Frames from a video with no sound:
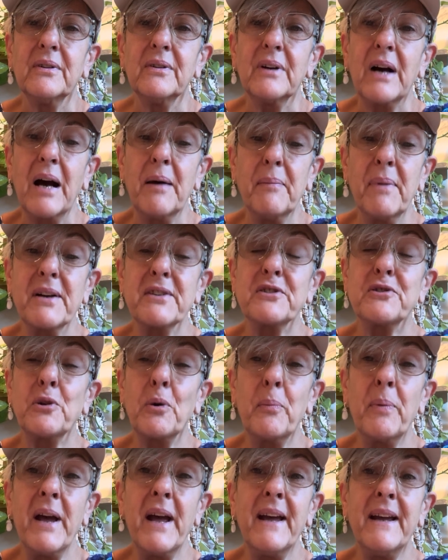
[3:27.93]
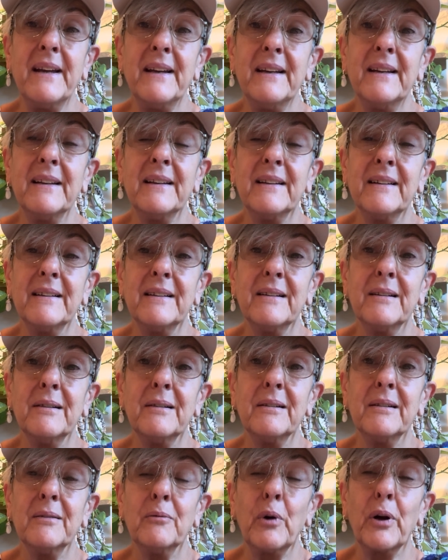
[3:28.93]
I must obey
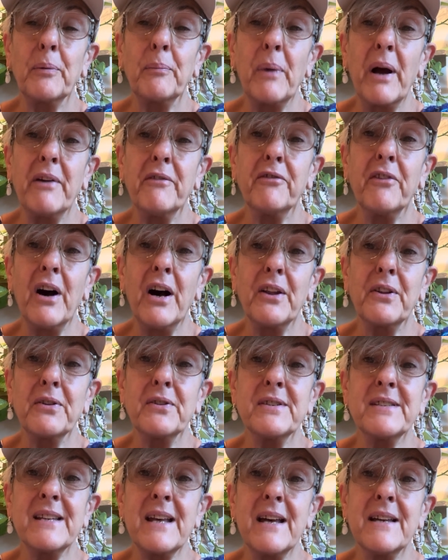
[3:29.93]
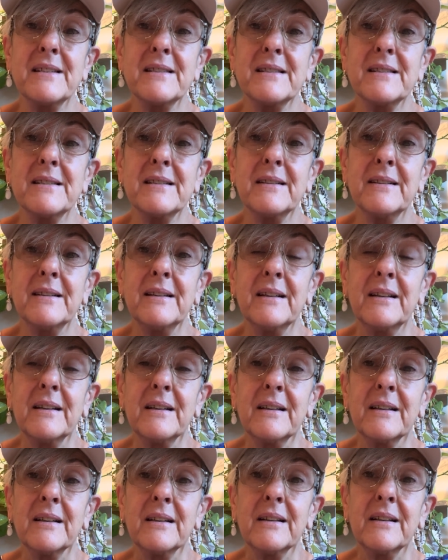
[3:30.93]
what my Father says.
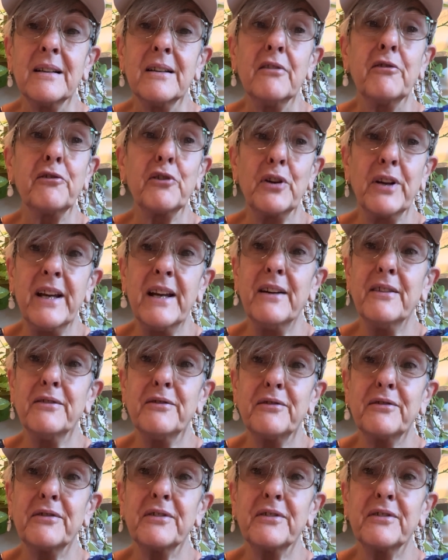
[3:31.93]
Forgive.